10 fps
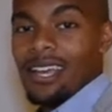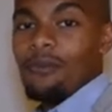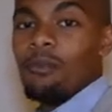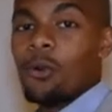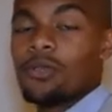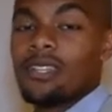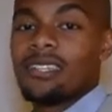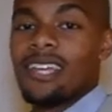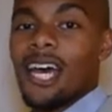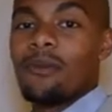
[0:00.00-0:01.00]
Most of the
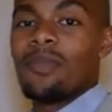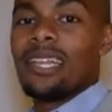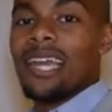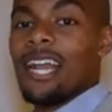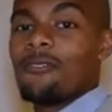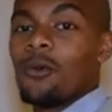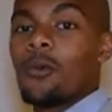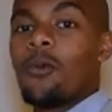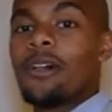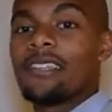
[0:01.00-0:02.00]
time, not everyone
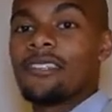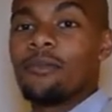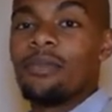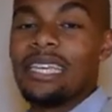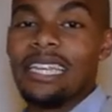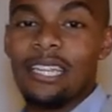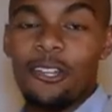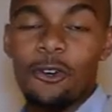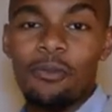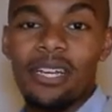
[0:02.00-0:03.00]
wants to be a
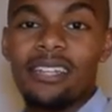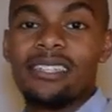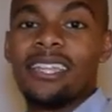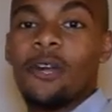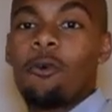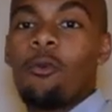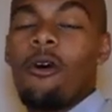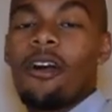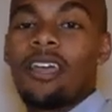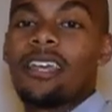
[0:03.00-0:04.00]
leader because they're
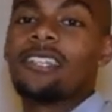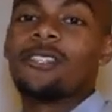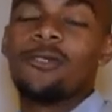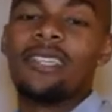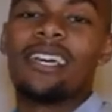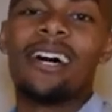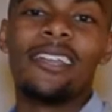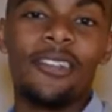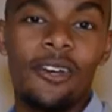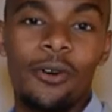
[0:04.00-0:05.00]
walking into the
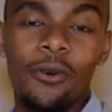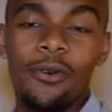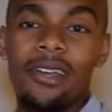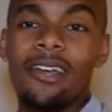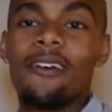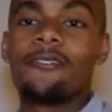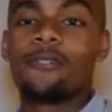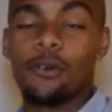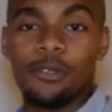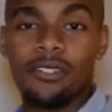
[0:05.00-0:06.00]
unknown
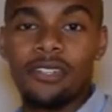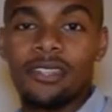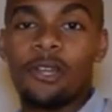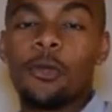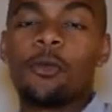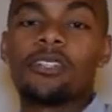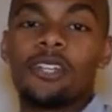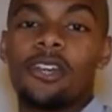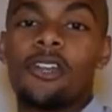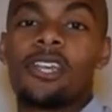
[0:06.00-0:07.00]
first. They're the ones that
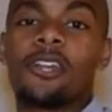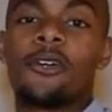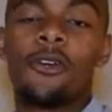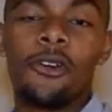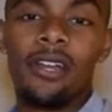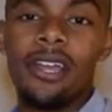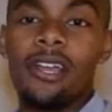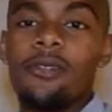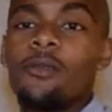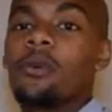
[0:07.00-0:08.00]
are going to get hurt,
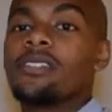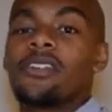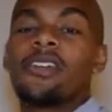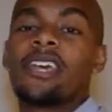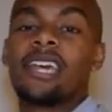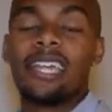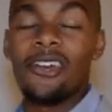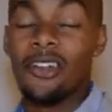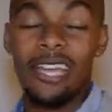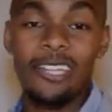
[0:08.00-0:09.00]
the ones that are going
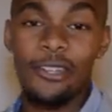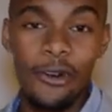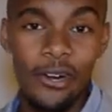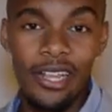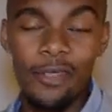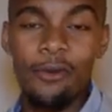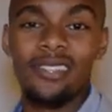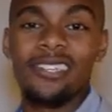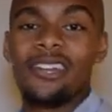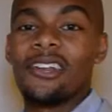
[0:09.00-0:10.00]
to get dirty, the ones
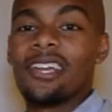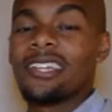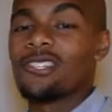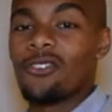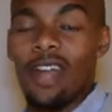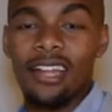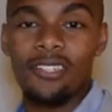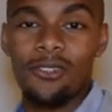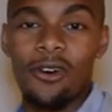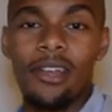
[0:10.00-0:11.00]
that are going to get
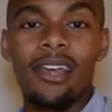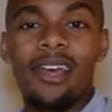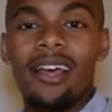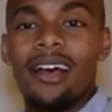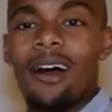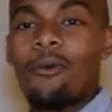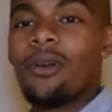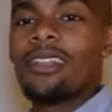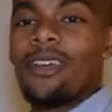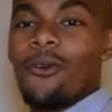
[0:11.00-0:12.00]
scratched on. One
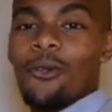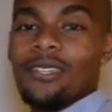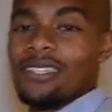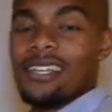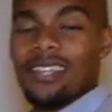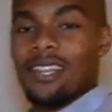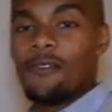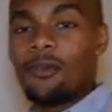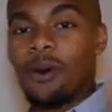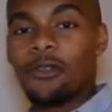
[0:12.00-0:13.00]
of the coolest things I
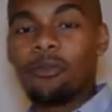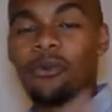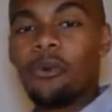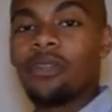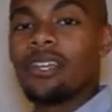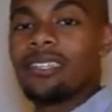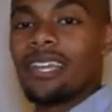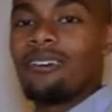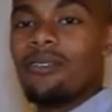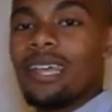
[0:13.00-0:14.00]
loved about Napoleon is
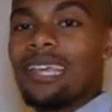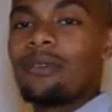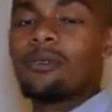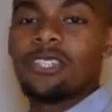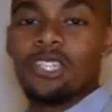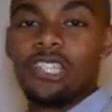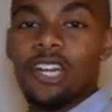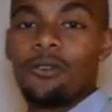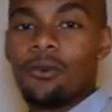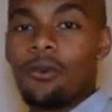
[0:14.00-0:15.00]
that he was a
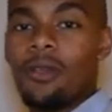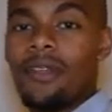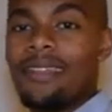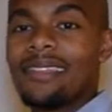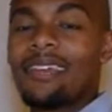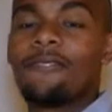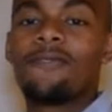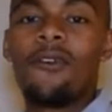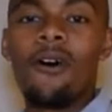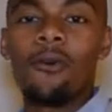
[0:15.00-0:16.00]
general that
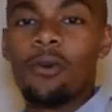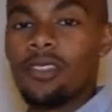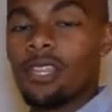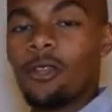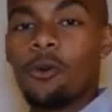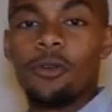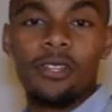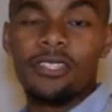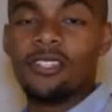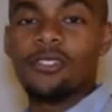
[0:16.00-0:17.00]
fought with the lower
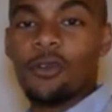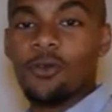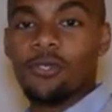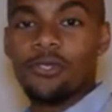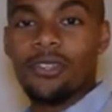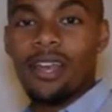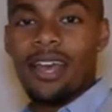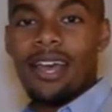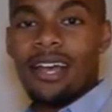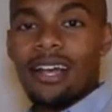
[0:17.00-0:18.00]
enlisted soldiers.
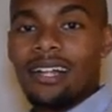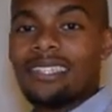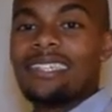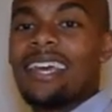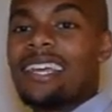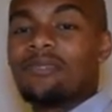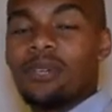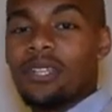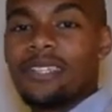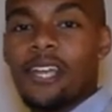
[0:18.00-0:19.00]
Today's
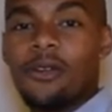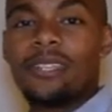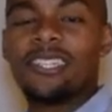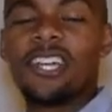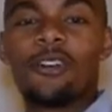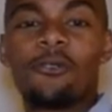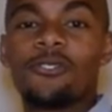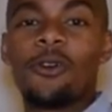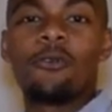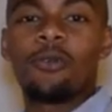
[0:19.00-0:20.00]
military, the generals
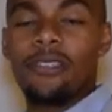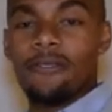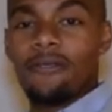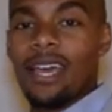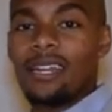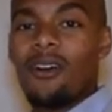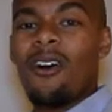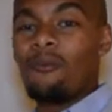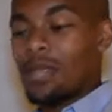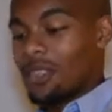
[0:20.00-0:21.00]
don't really fight
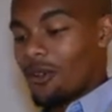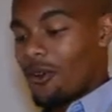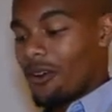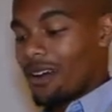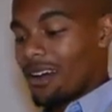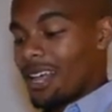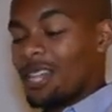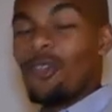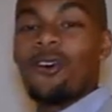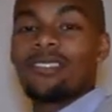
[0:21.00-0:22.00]

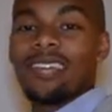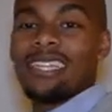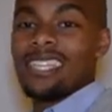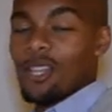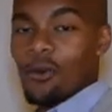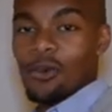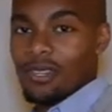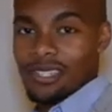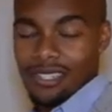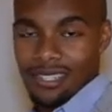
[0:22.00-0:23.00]
alongside the lower
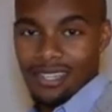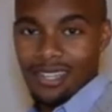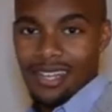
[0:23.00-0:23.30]
enlisted.